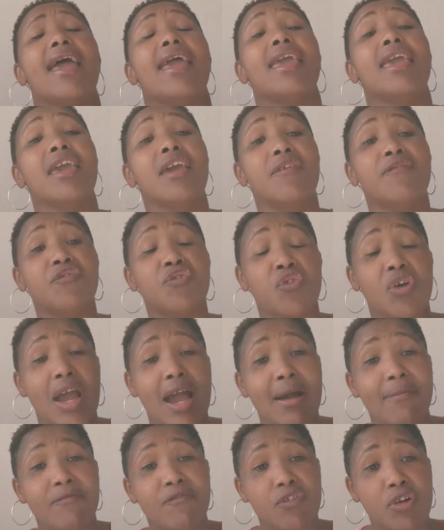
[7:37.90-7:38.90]
If you
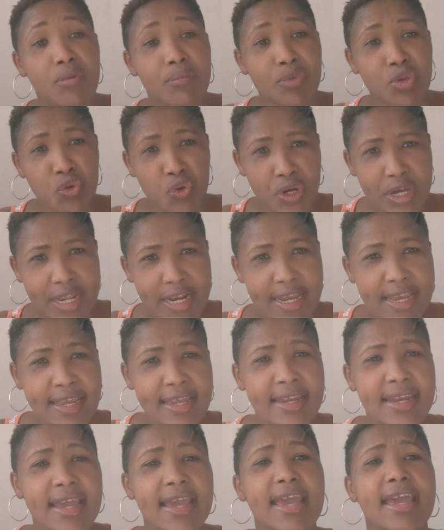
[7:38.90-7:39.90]
come from
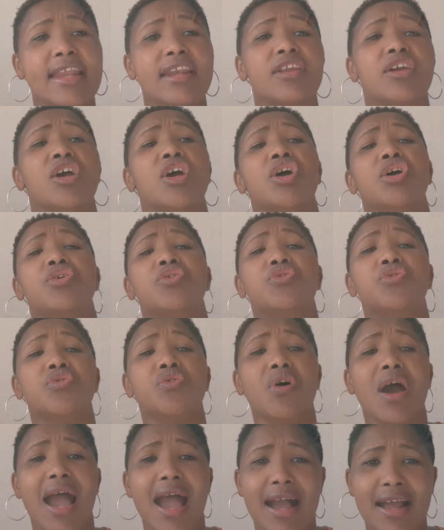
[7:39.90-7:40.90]
Ukraine and
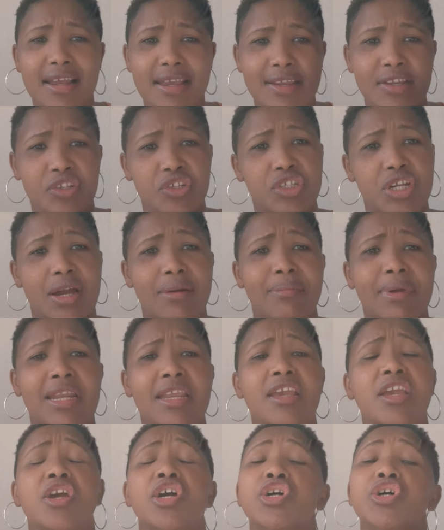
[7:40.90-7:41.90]
you are in
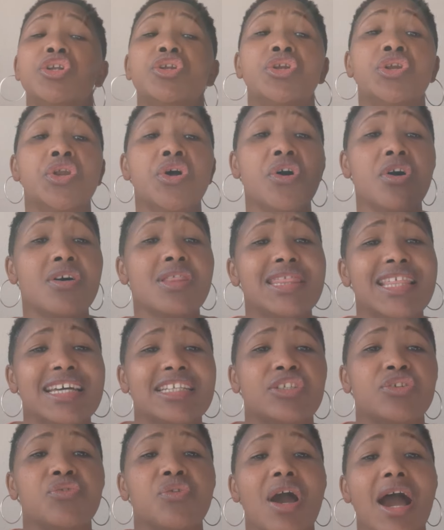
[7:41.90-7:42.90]
Germany, know
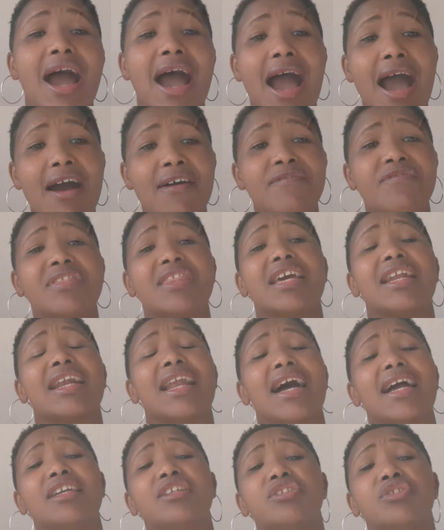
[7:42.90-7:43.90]
that you have the
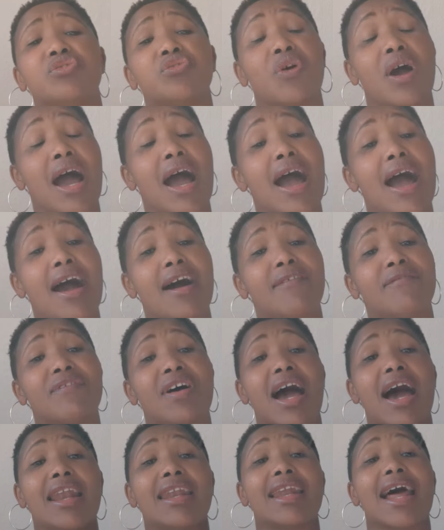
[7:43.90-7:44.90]
right to have
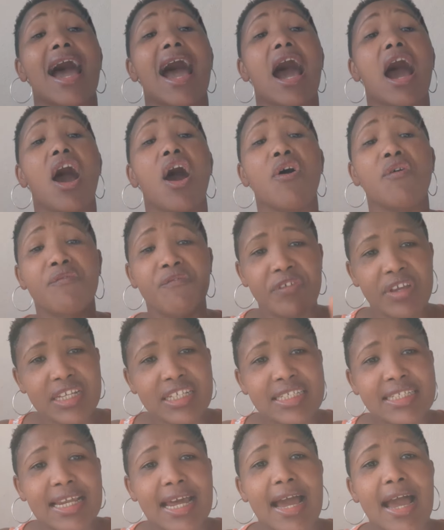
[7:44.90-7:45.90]
an
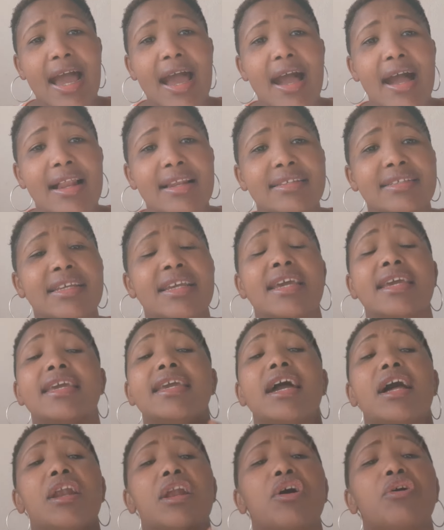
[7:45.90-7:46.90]
Aufenthalt
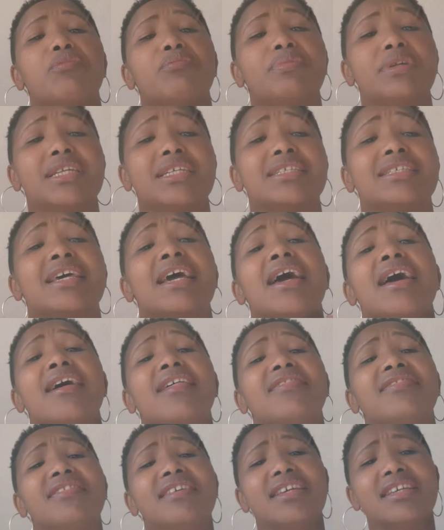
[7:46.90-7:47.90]
Erlaubnis.
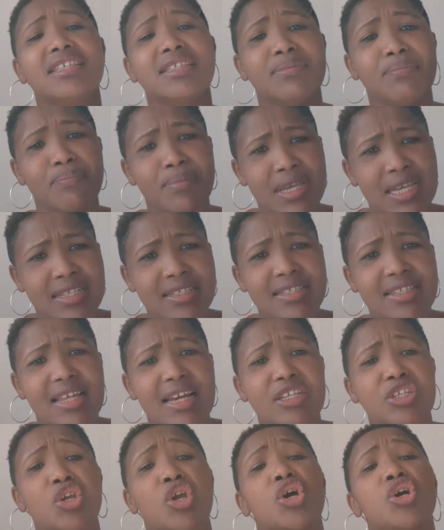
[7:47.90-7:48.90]
This means
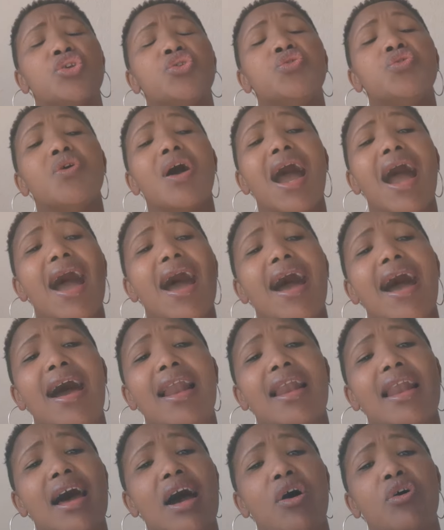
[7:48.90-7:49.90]
that you are
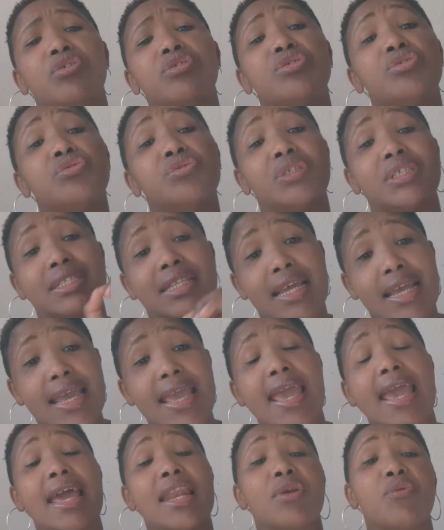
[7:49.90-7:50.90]
allowed to
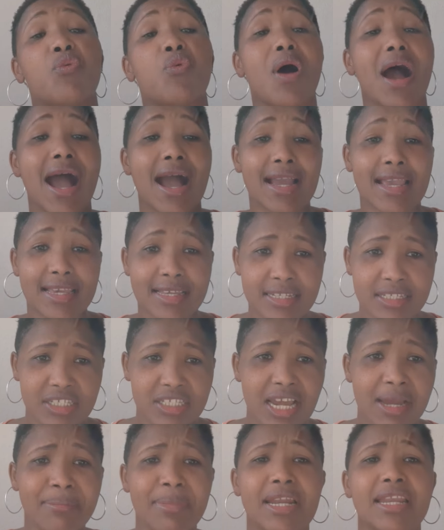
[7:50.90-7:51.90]
stay and work in
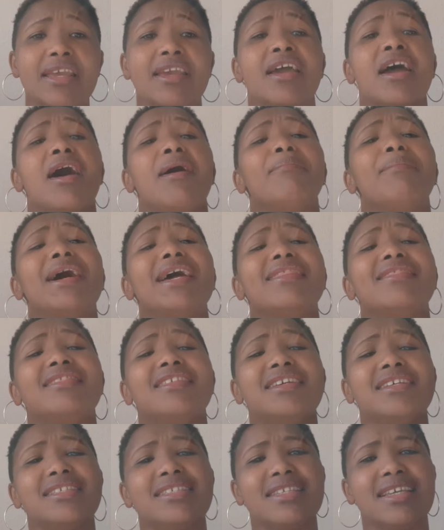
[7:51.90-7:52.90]
Germany. By
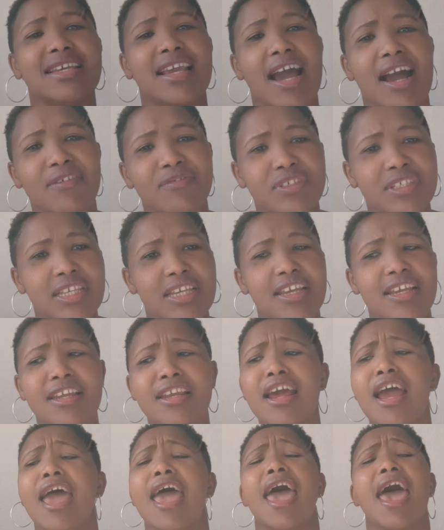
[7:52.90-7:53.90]
this they have
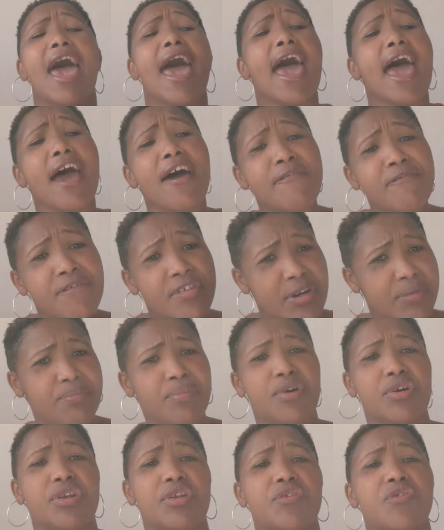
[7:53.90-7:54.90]
said,
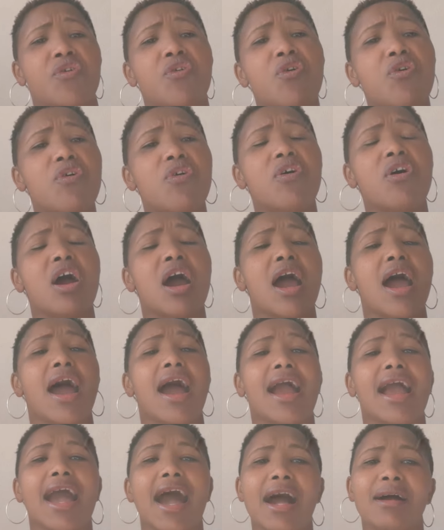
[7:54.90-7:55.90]
everybody who
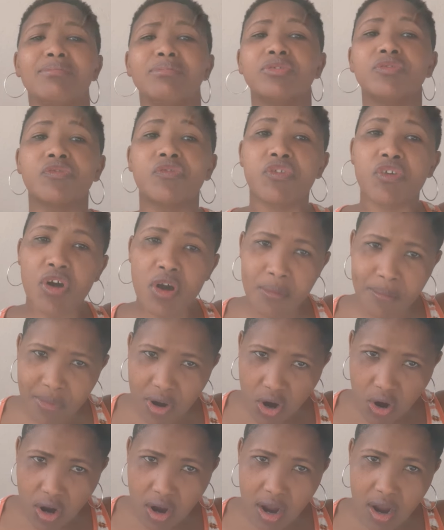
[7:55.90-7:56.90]
comes
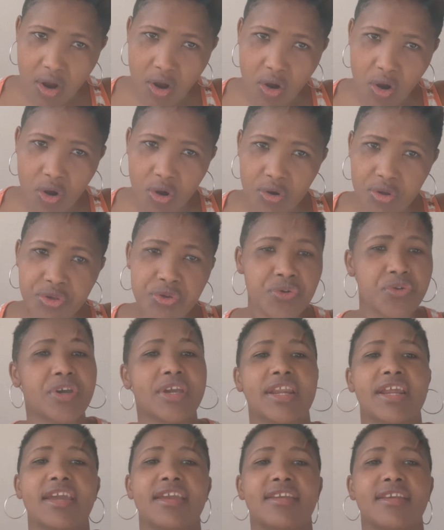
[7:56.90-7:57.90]
from
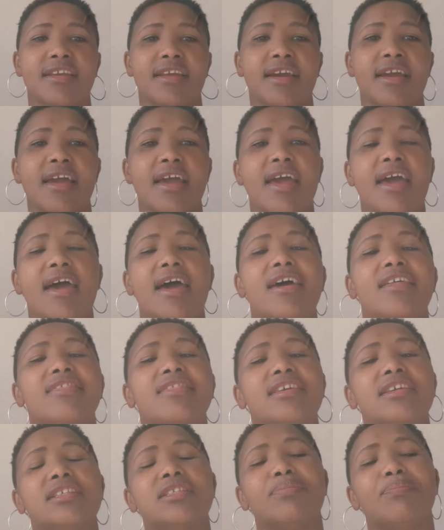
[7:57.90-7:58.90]
Ukraine and
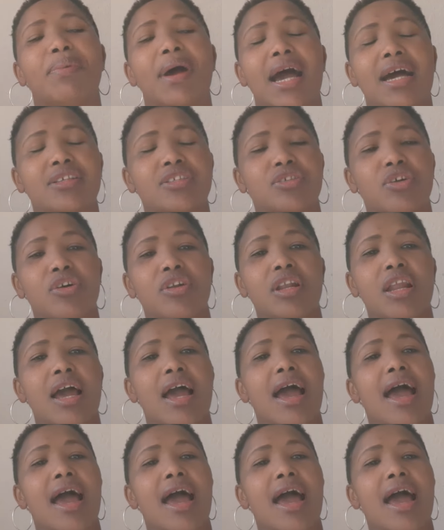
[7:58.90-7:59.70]
this person